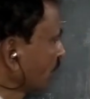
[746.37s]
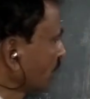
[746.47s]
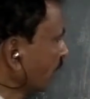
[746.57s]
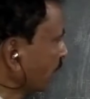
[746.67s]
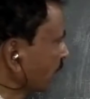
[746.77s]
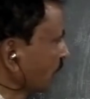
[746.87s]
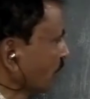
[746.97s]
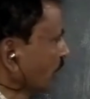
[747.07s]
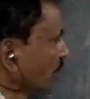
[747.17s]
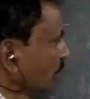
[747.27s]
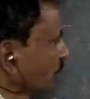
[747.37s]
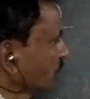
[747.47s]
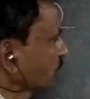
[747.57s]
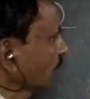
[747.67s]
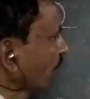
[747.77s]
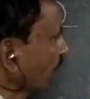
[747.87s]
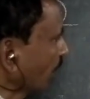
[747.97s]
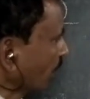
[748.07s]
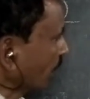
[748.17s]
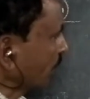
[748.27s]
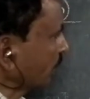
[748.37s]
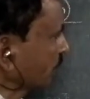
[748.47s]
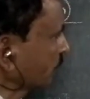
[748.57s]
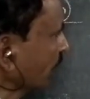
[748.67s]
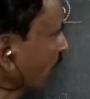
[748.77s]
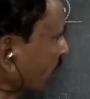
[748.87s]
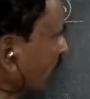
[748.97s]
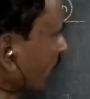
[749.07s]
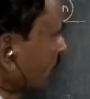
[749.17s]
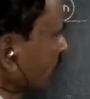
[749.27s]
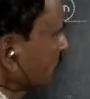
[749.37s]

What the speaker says: that is equal to again